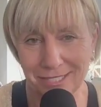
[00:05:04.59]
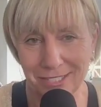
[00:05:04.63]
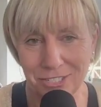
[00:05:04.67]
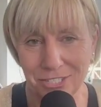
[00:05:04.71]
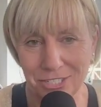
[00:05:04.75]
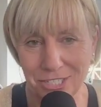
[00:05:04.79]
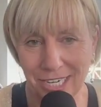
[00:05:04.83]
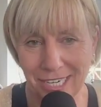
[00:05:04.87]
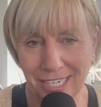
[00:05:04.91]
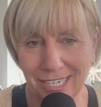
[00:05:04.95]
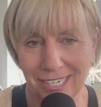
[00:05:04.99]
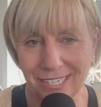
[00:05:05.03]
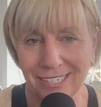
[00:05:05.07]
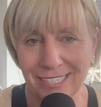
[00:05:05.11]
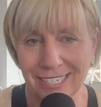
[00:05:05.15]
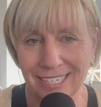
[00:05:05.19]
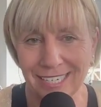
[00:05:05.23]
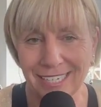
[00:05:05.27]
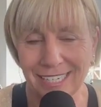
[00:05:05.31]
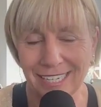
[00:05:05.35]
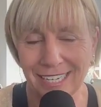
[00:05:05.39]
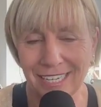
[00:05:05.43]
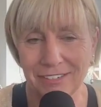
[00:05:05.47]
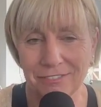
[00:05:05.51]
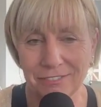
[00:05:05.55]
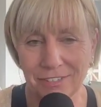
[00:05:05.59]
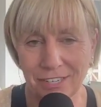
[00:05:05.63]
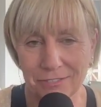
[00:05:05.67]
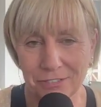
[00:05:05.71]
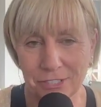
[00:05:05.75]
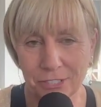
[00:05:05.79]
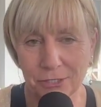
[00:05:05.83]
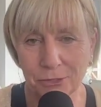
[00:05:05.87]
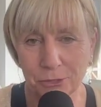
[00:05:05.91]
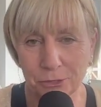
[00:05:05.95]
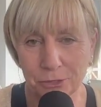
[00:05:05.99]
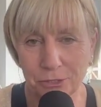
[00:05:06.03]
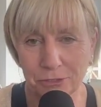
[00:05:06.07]
to share involves a
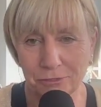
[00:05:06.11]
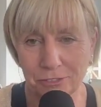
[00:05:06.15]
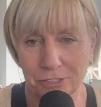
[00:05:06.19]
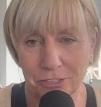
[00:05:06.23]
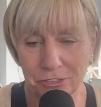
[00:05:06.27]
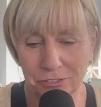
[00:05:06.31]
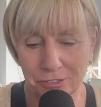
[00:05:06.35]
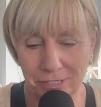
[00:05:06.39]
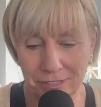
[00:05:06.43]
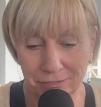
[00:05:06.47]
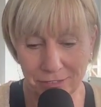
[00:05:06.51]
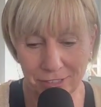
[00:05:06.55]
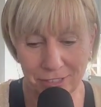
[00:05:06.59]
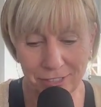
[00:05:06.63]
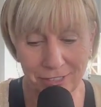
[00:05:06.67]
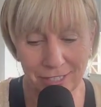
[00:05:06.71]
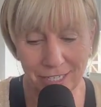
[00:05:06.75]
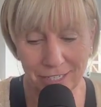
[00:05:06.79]
golden retriever.